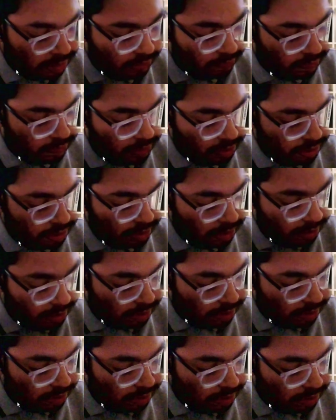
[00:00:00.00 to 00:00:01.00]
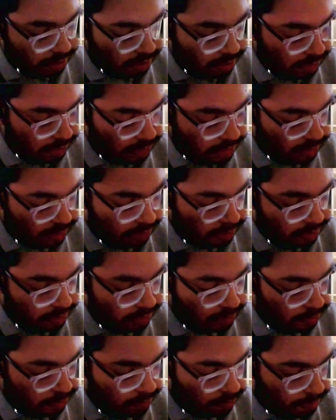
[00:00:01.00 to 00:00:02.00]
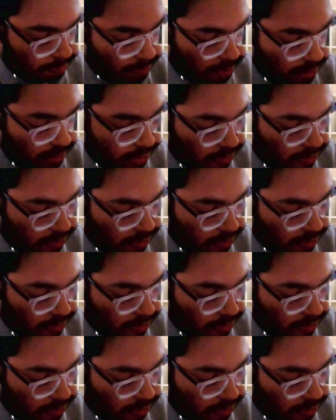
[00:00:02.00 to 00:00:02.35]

1. And then this is minus